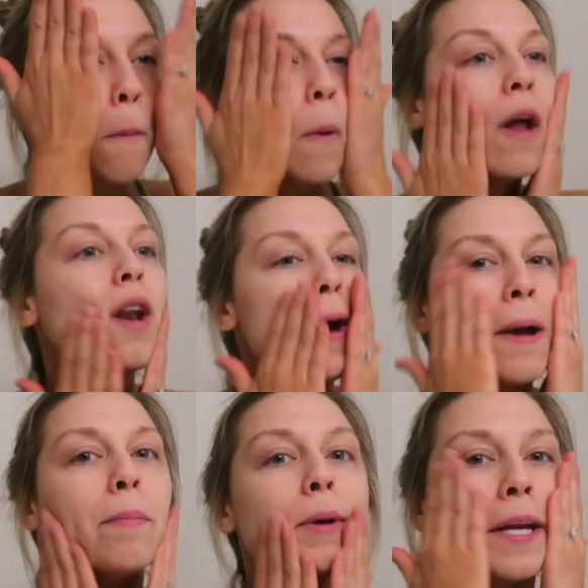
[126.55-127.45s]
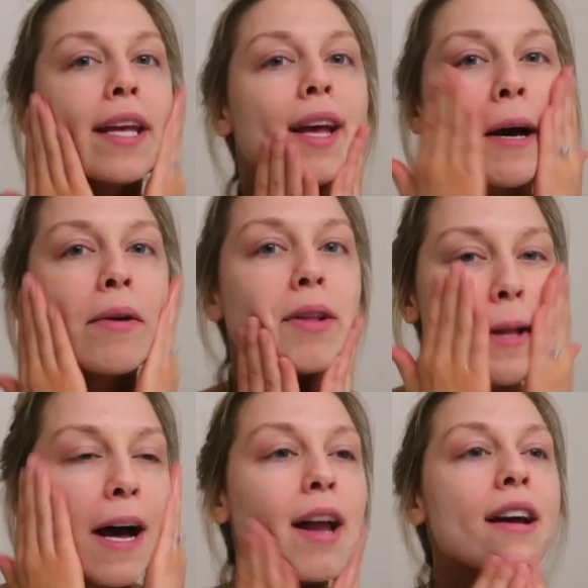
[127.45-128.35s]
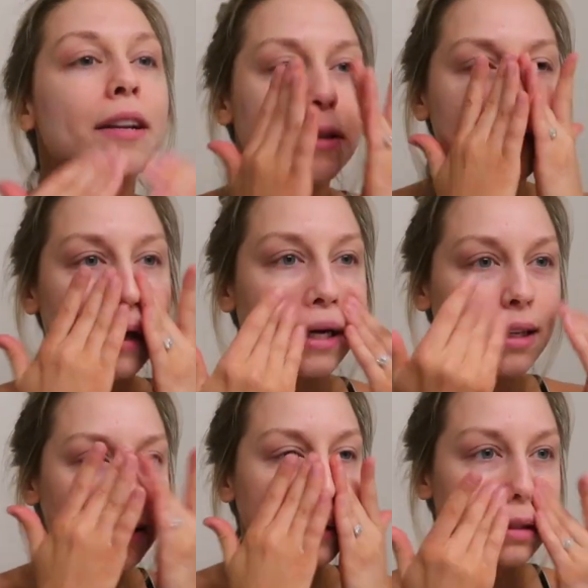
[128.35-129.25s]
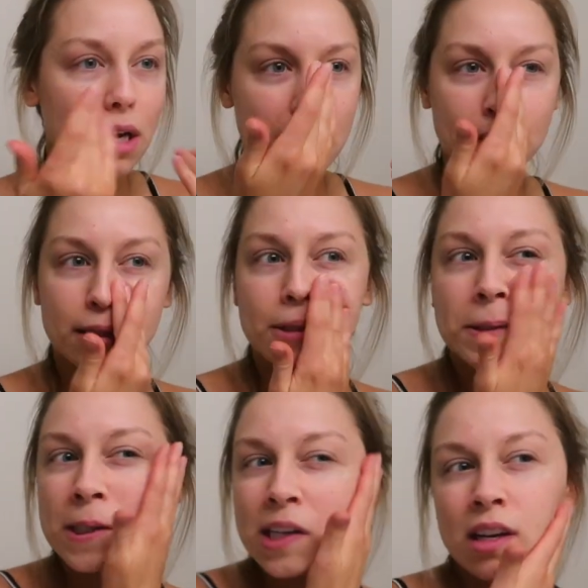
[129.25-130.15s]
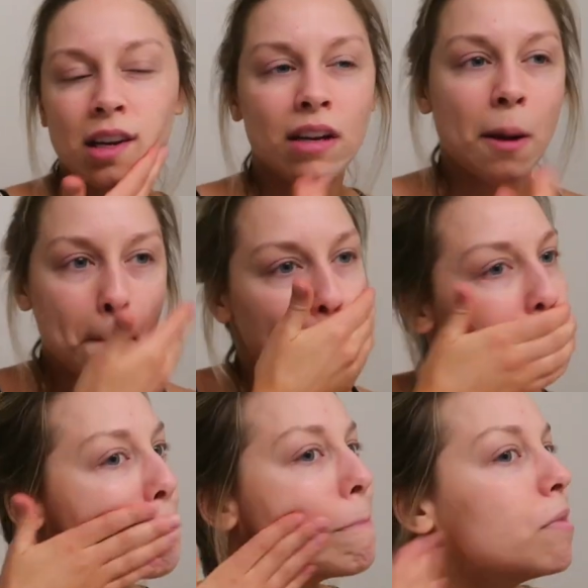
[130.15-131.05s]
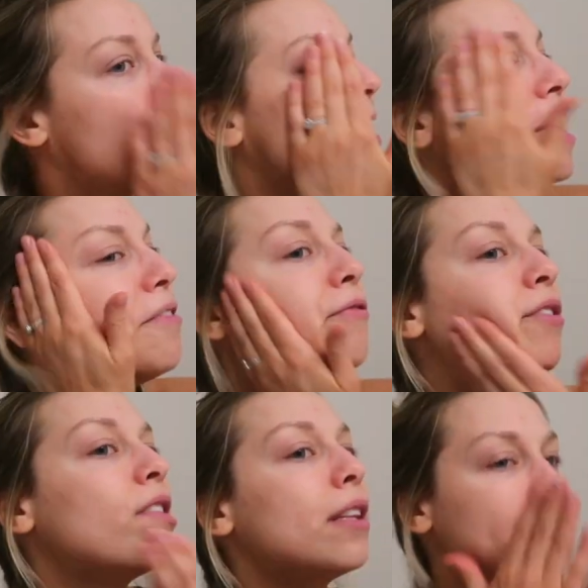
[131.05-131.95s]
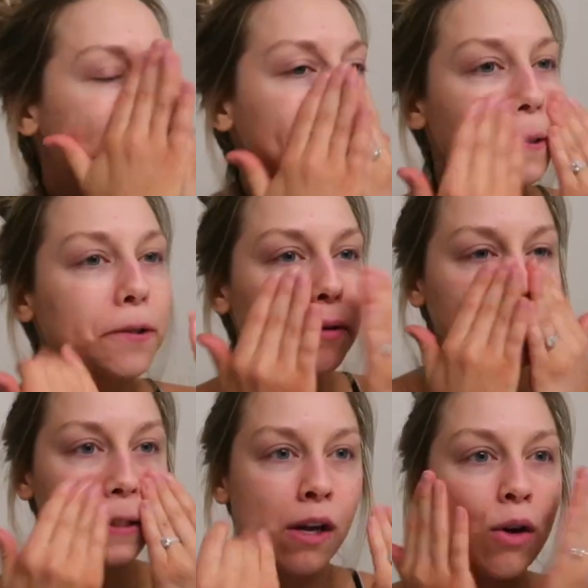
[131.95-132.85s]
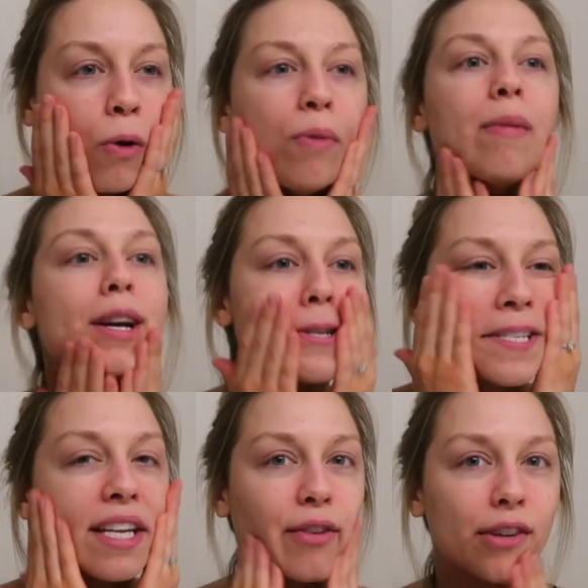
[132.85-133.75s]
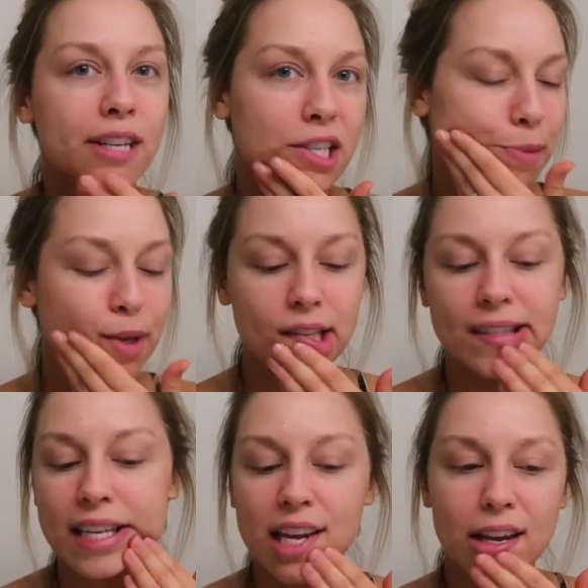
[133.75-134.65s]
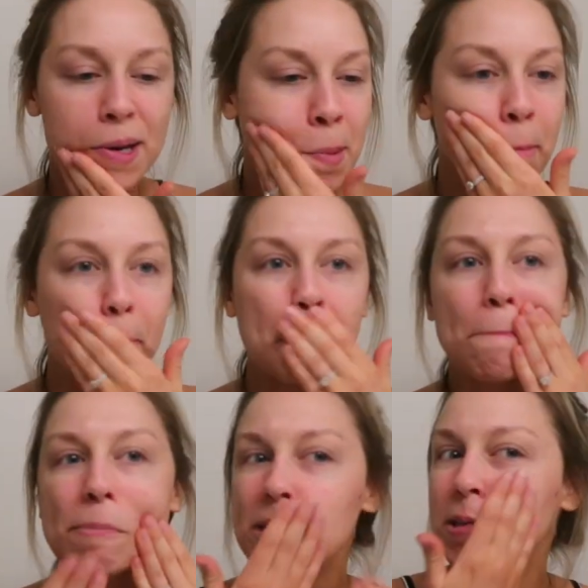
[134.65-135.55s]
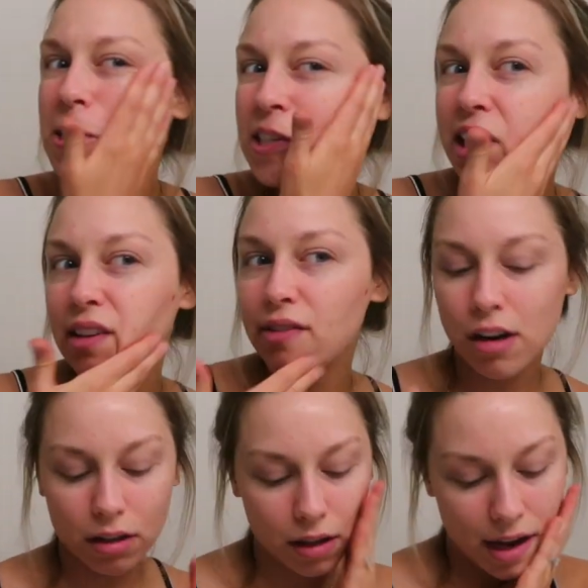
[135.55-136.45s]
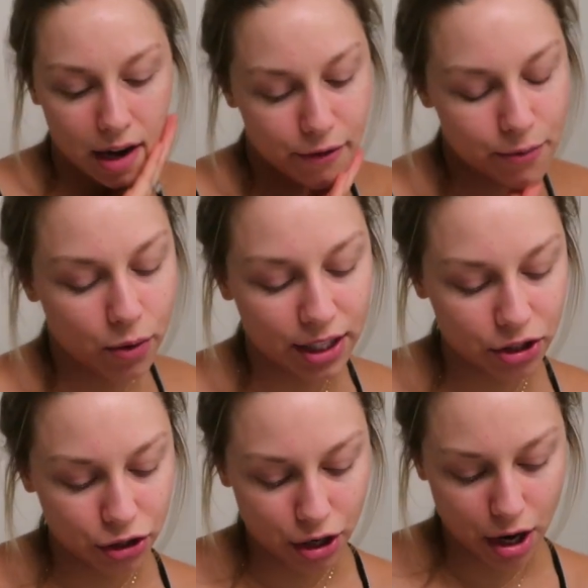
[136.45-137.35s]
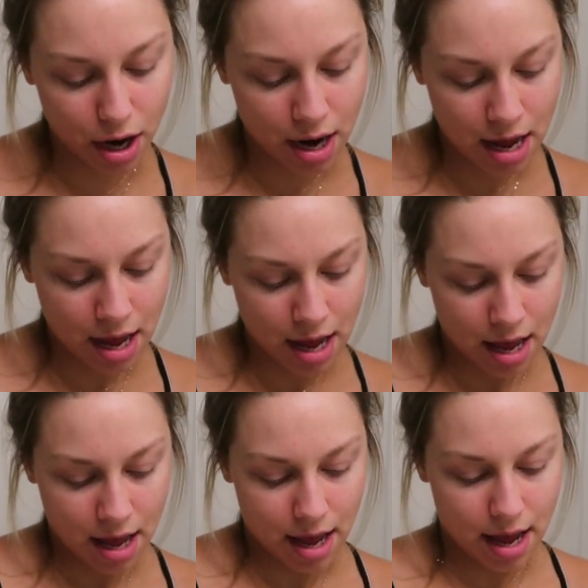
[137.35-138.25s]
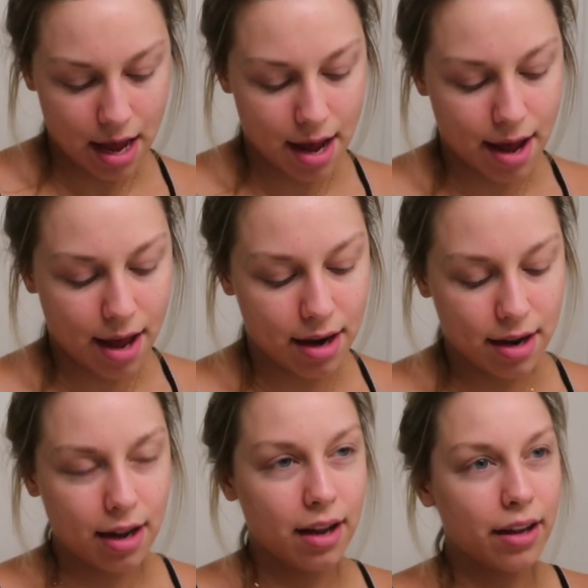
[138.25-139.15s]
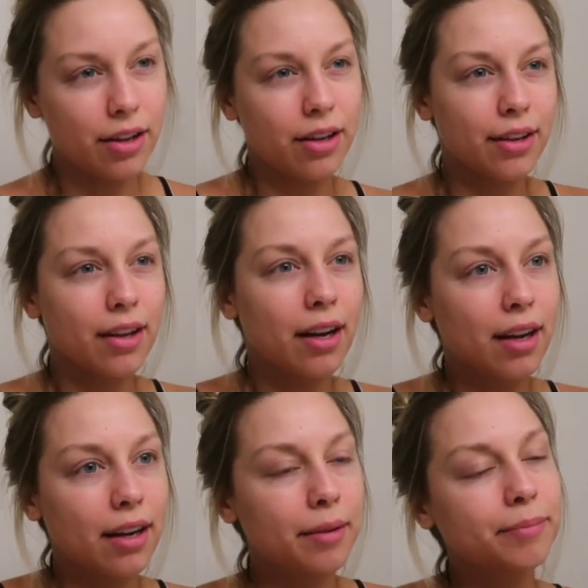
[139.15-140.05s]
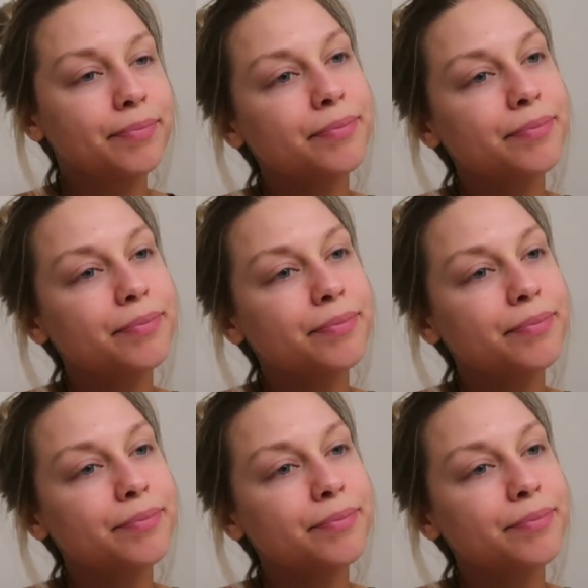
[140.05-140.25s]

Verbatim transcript: When I'm breaking out a lot, I try to just not really do too much different to my skin, but just give it a lot of moisture, and um,